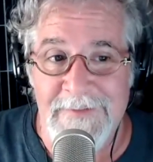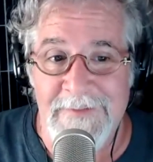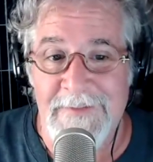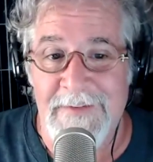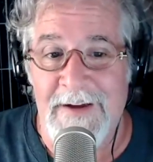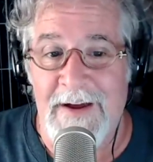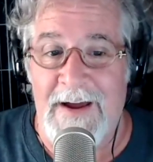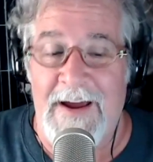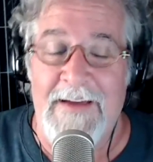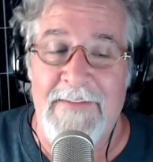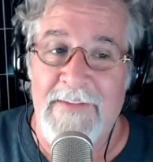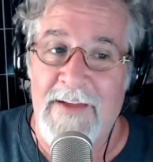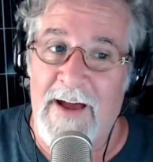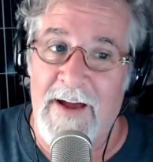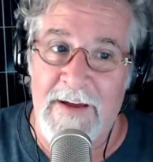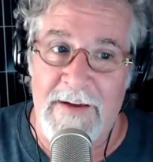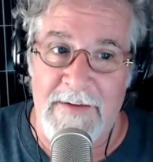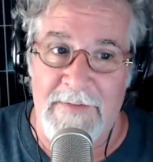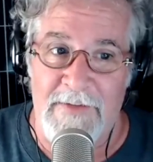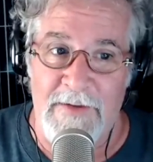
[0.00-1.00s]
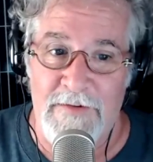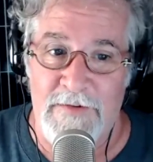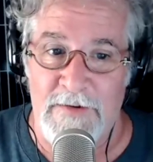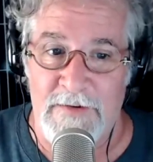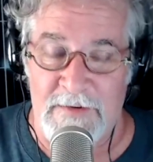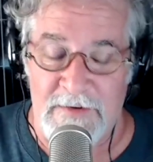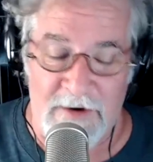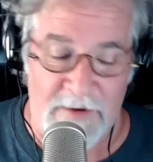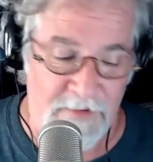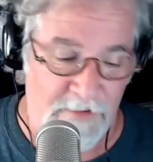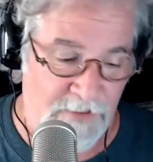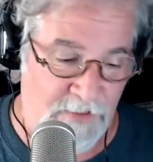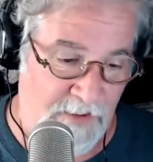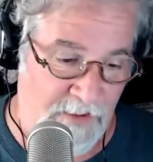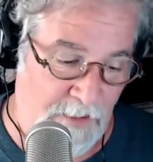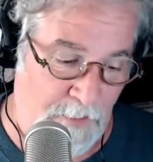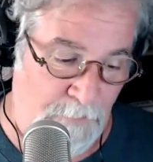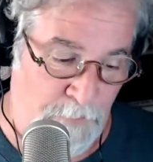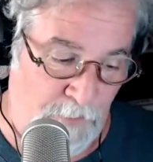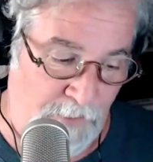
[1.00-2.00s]
and this is another
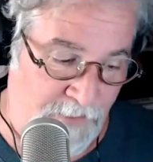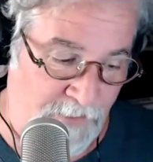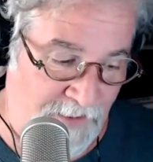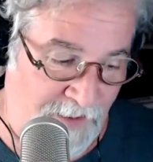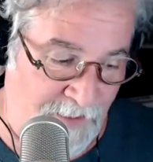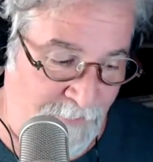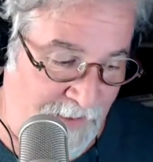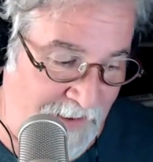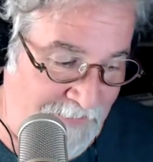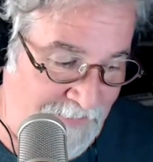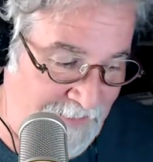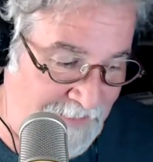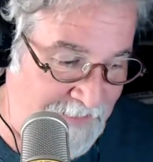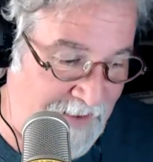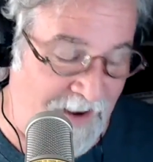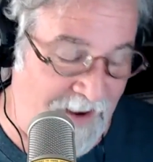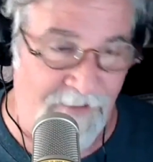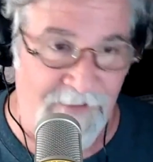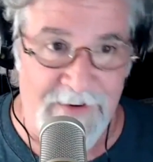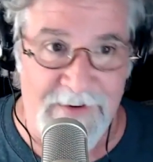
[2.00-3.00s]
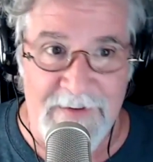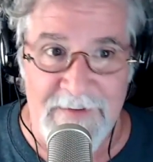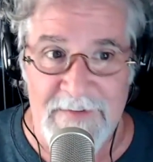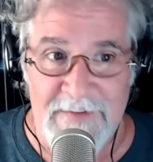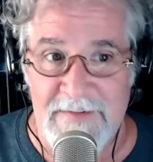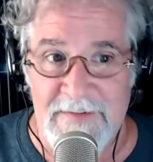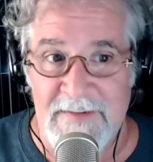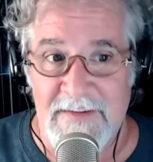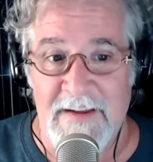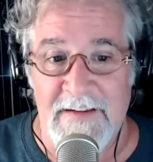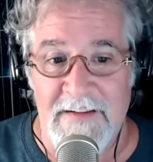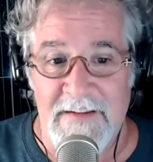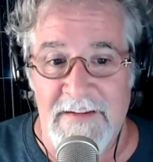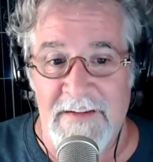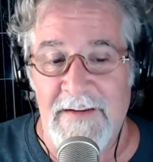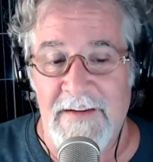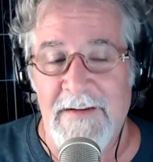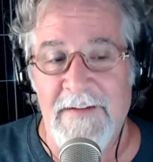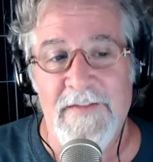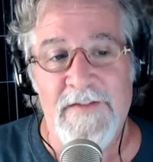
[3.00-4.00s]
thing, a point that I made in the diary is that,
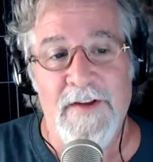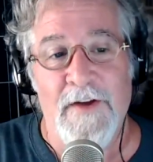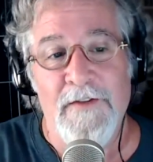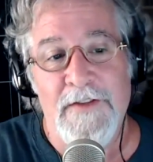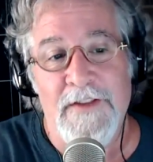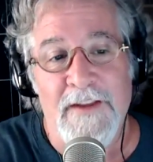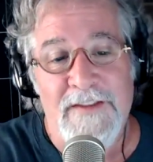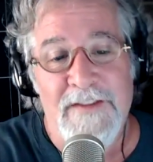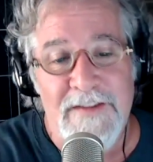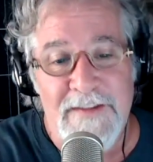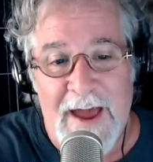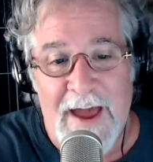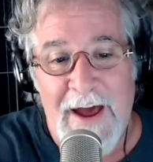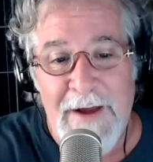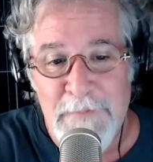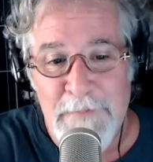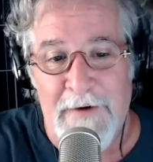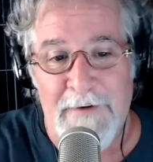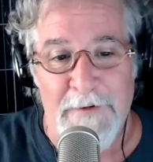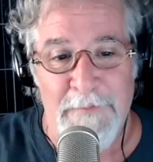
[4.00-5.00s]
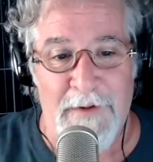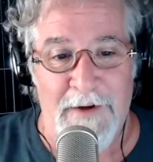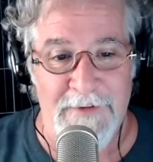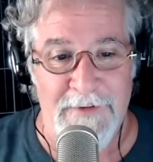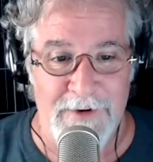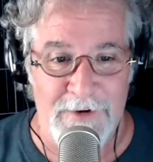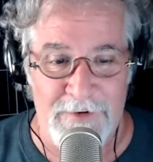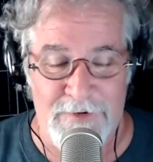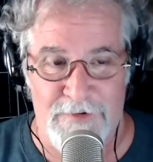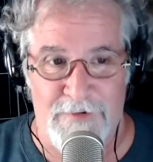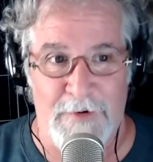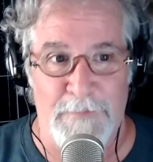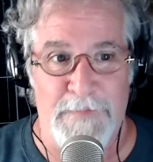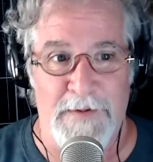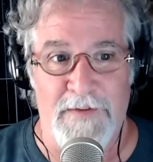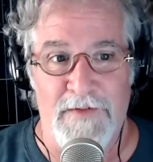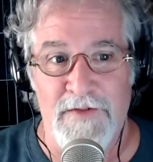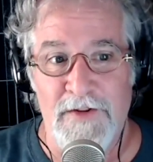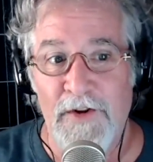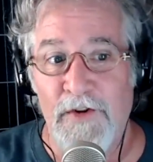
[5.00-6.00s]
so the sad part about your trip
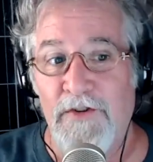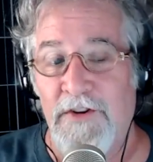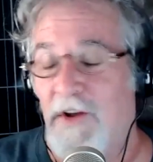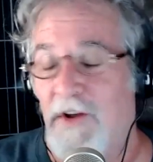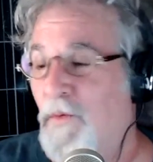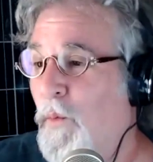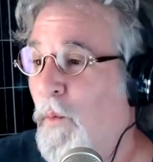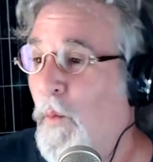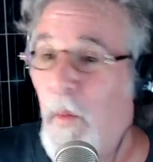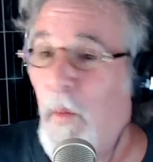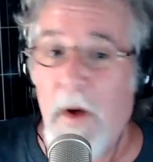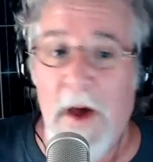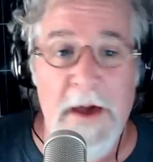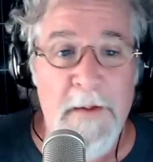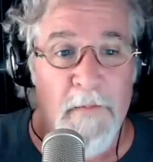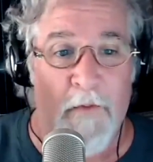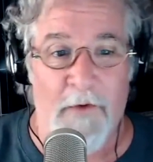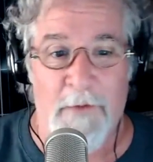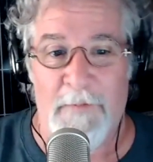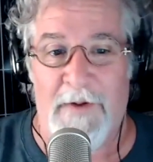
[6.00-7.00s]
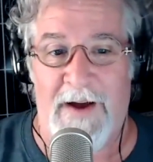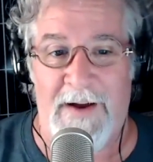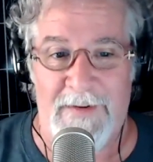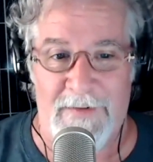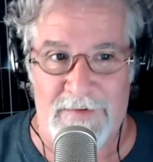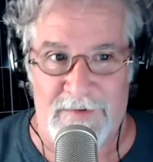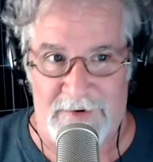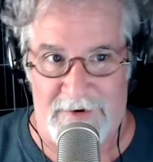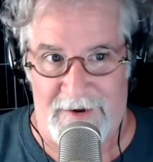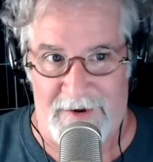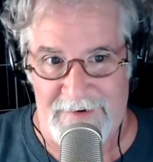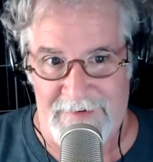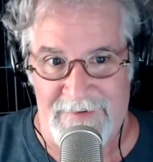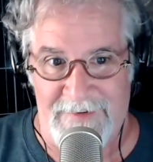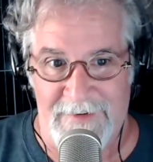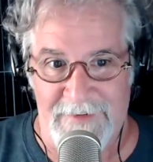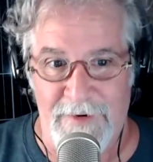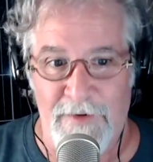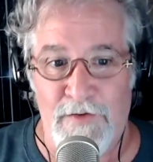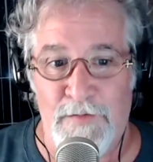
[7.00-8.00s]
is you did way more miles than I
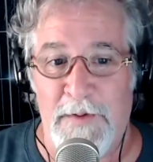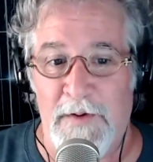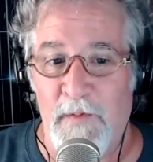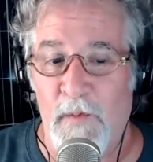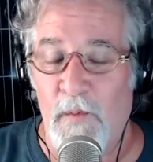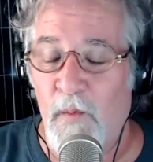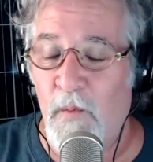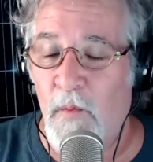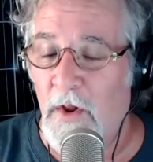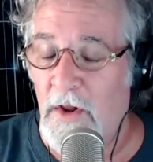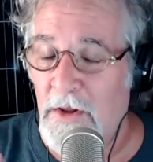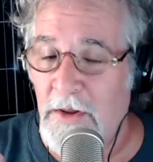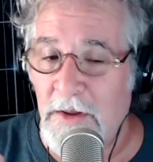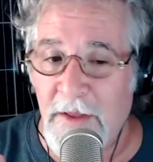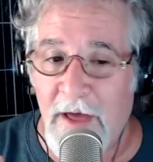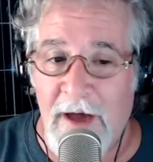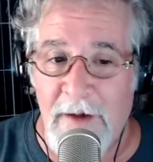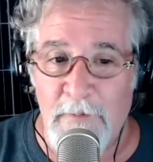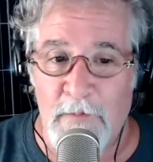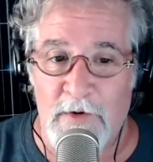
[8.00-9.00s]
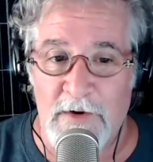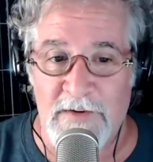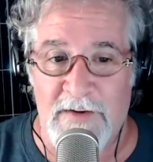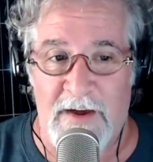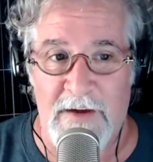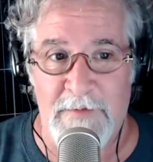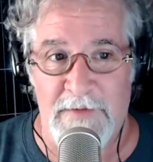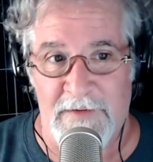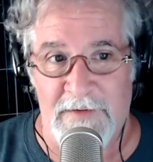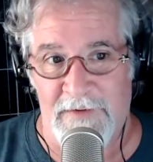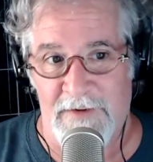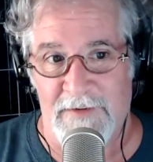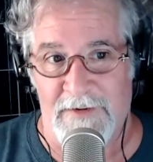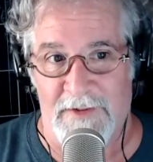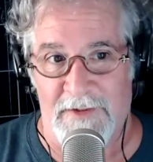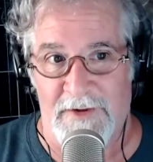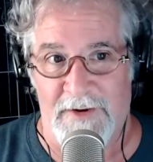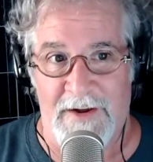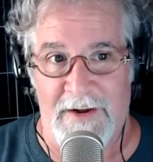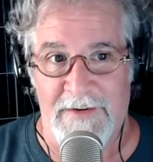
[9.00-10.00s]
did. You spent a lot more time in the vehicle
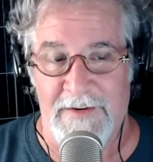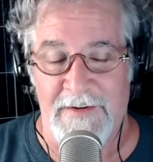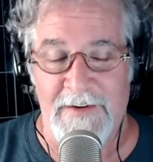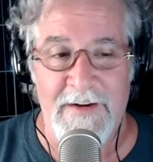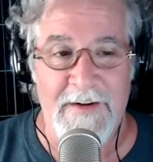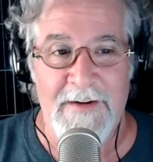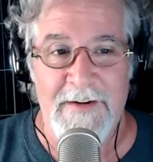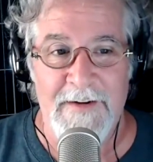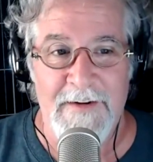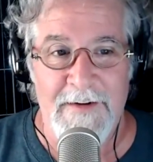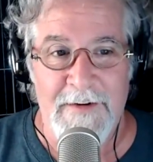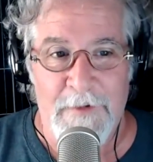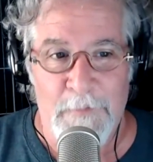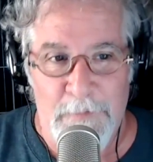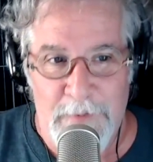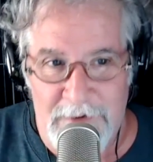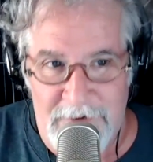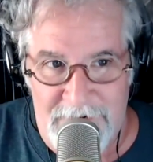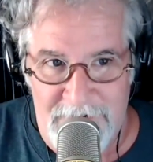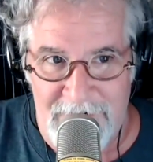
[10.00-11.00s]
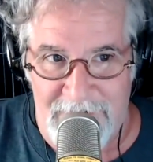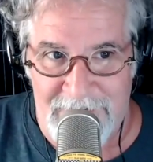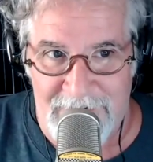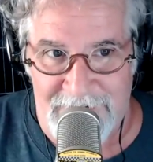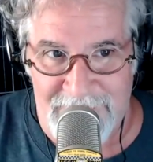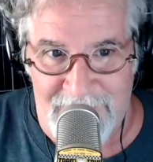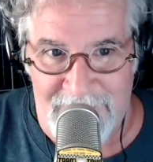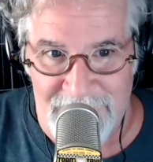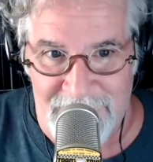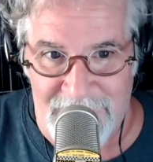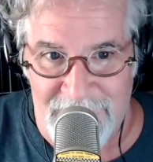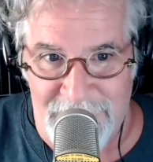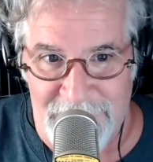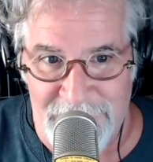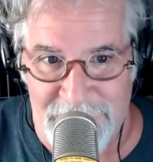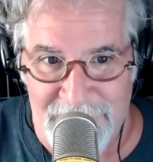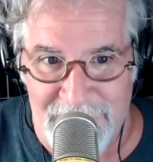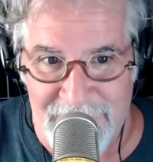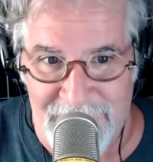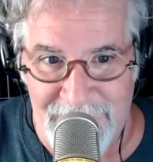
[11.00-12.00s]
than I did, but you didn't get to have any
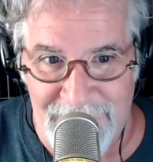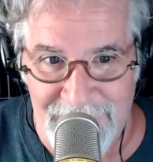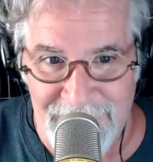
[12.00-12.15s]
fun.